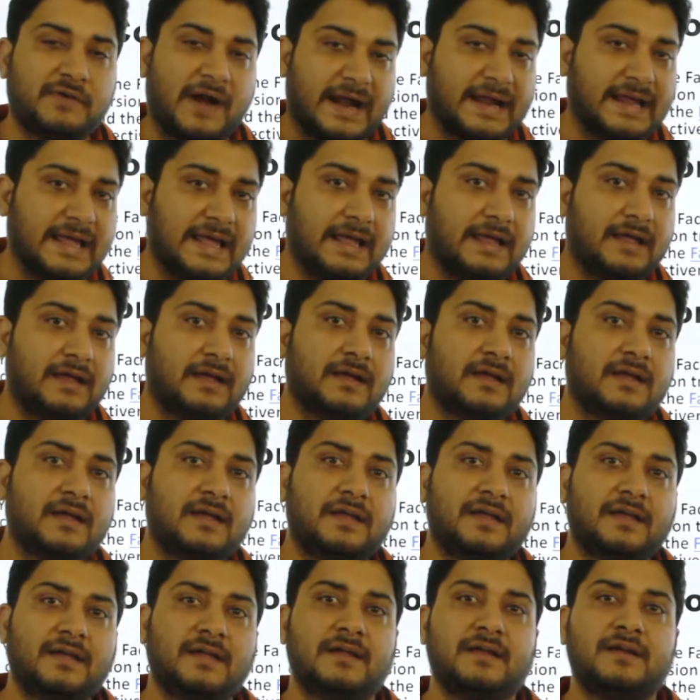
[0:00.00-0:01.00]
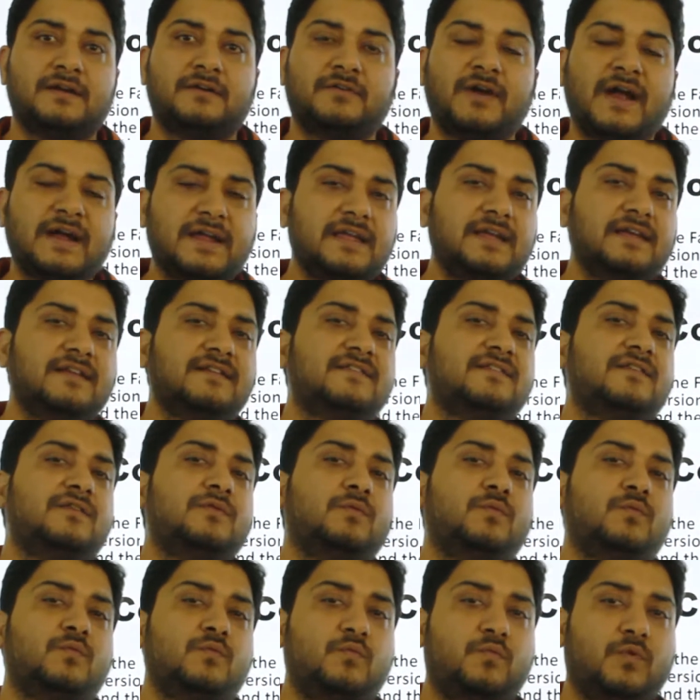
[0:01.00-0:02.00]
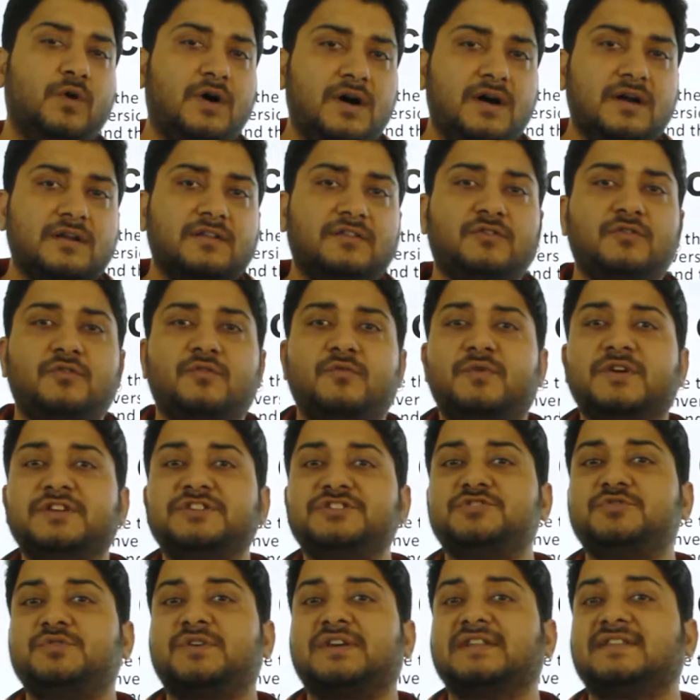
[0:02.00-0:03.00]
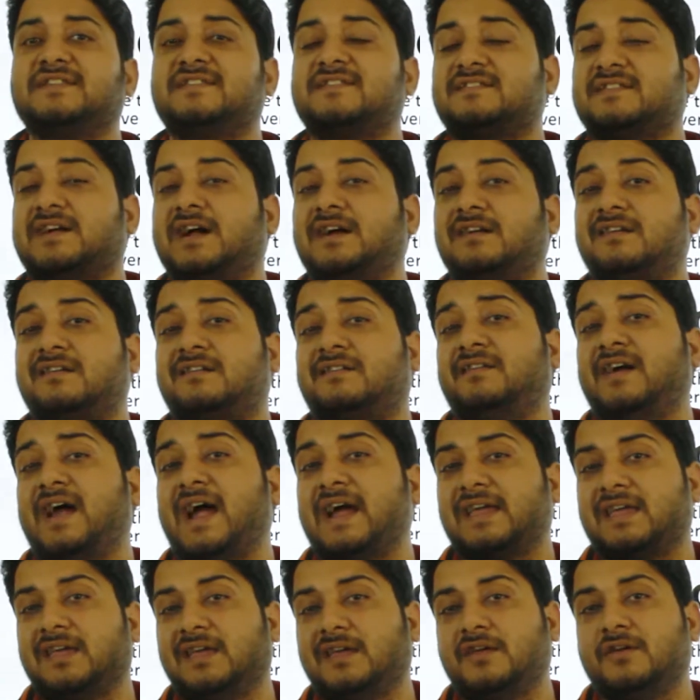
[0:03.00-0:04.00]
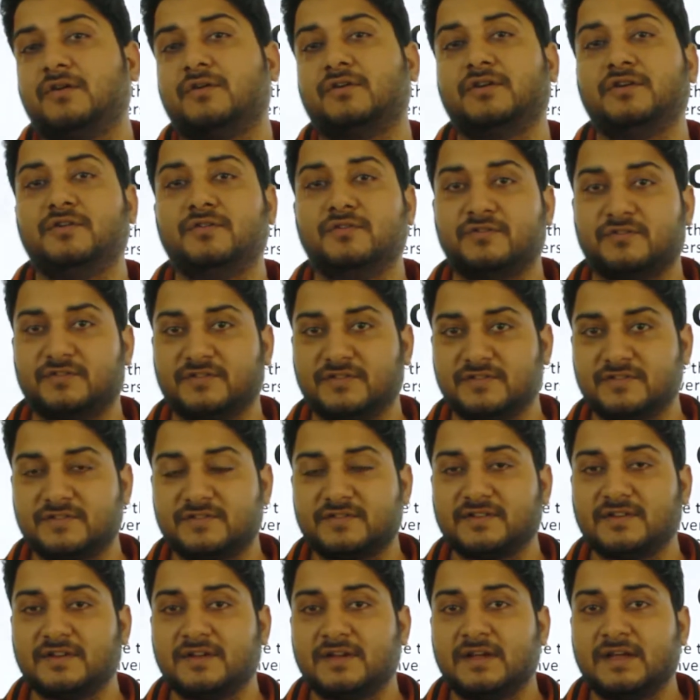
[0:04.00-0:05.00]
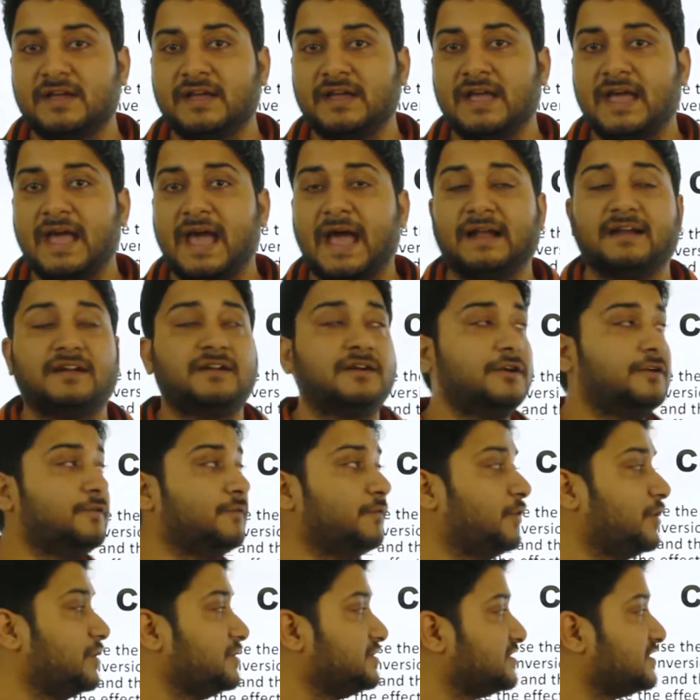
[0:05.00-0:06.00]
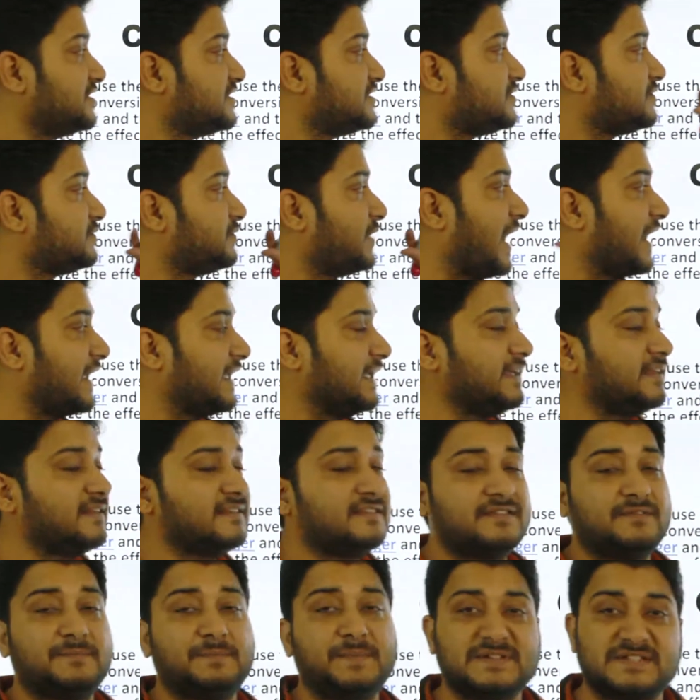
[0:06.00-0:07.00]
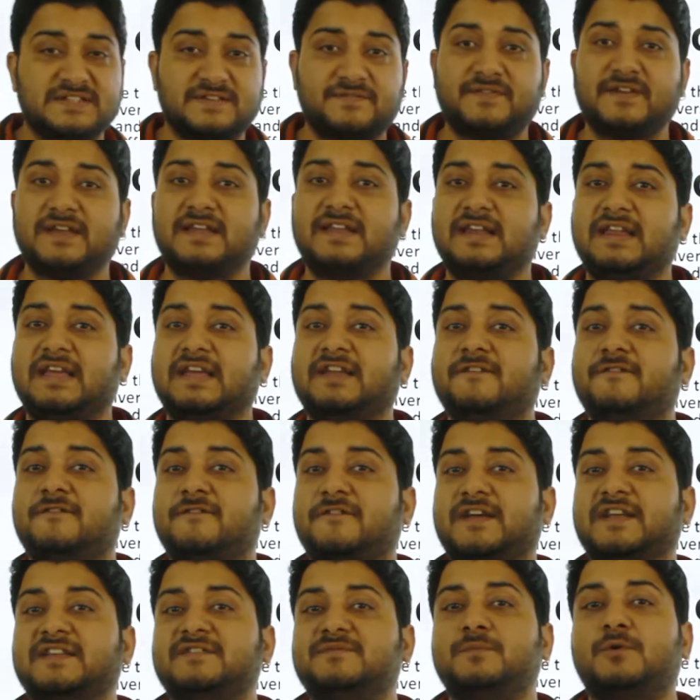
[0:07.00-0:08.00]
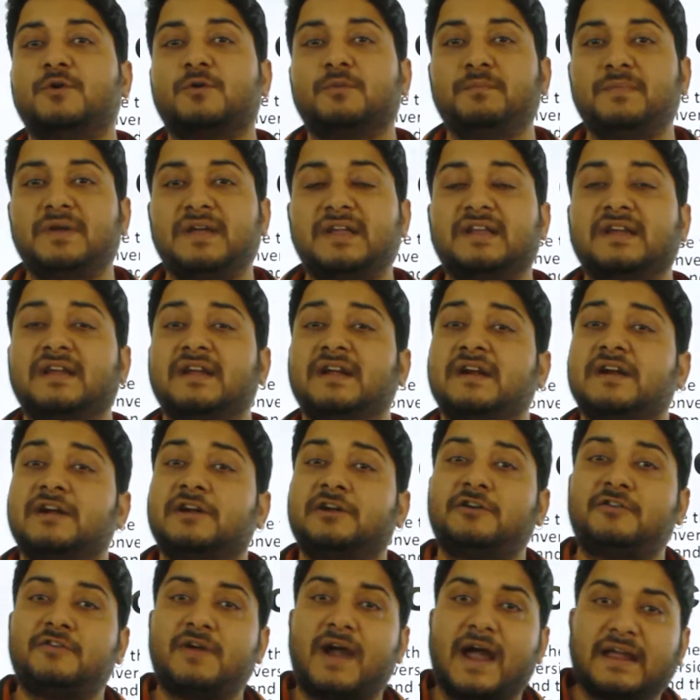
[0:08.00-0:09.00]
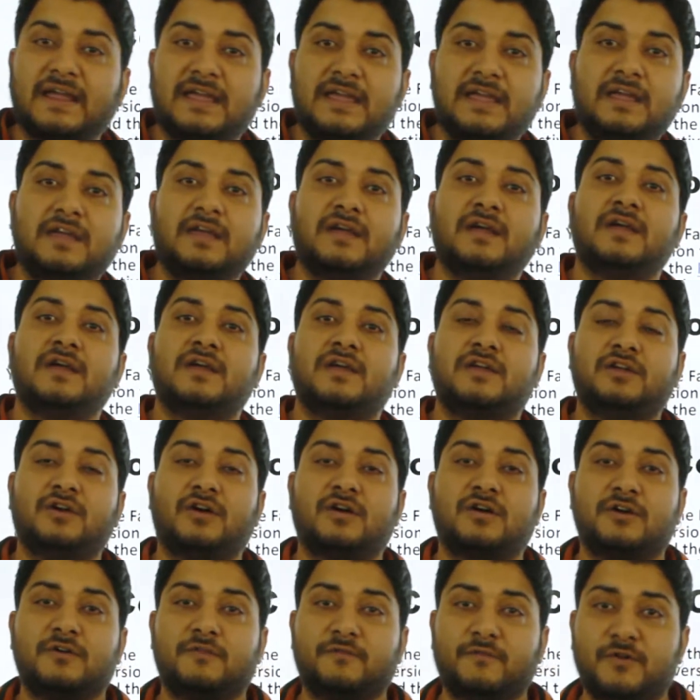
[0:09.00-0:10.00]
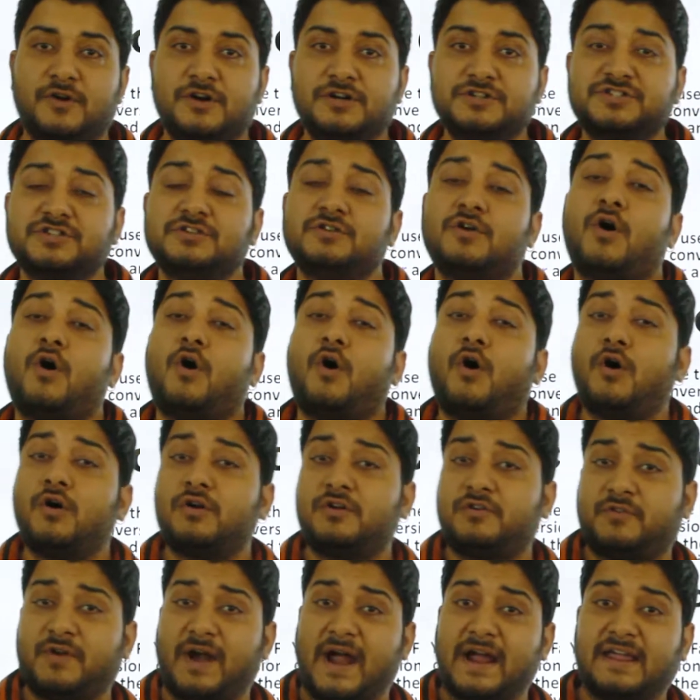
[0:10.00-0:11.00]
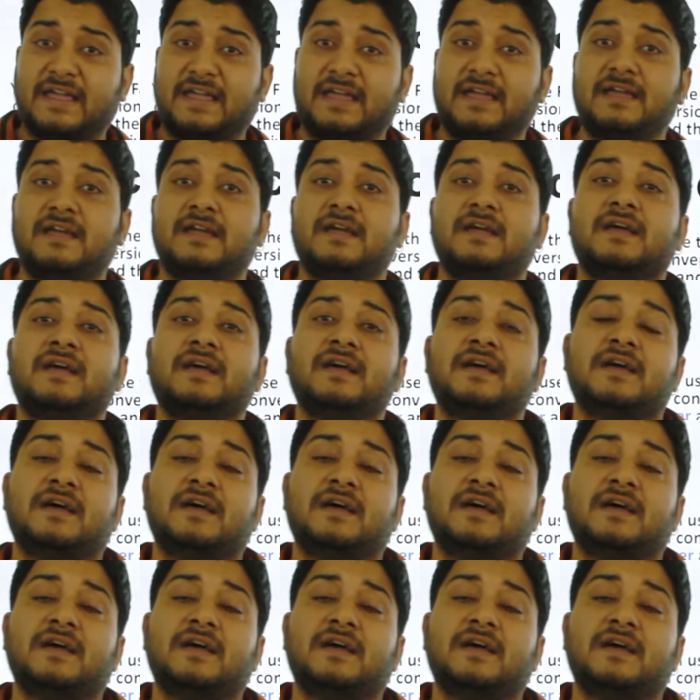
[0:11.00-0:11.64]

Tracking. Tracking is the word through which you can start tracking your users. And conversion tracking specifically in Facebook means tracking your conversion or tracking